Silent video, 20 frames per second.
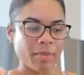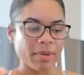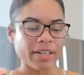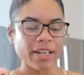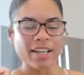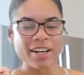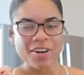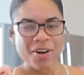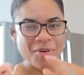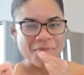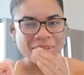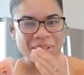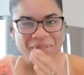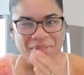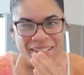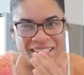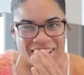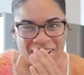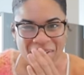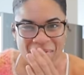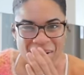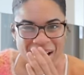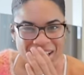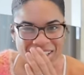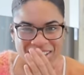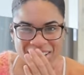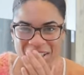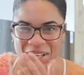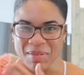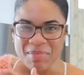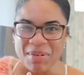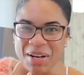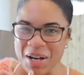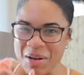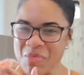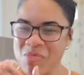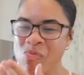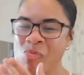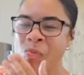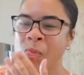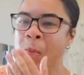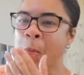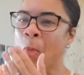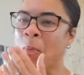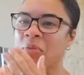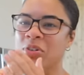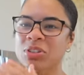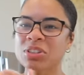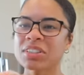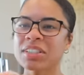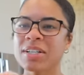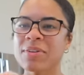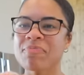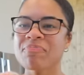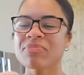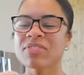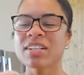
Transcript: I kind of hope we can go back there, but we'll see.